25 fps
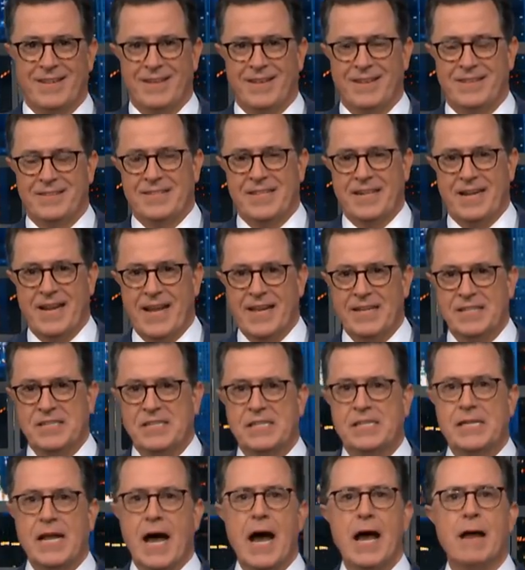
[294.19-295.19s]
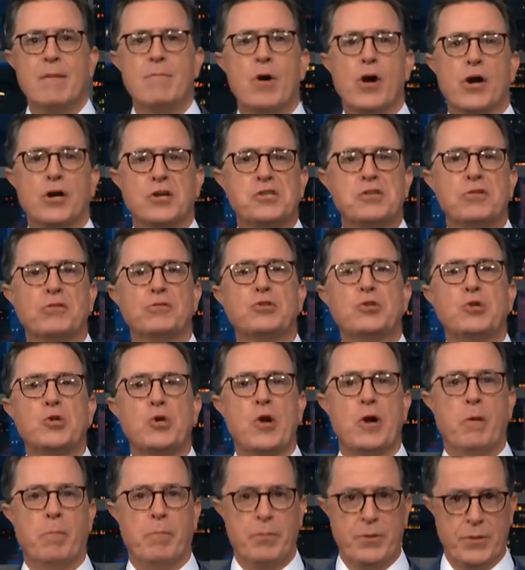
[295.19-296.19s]
And today, Sky Marshal
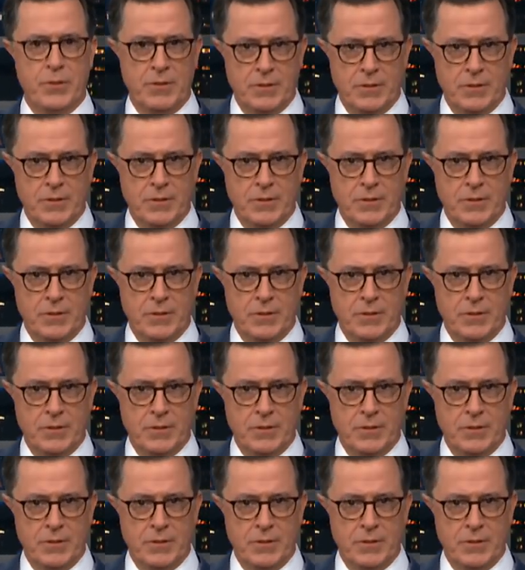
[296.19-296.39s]
Trump.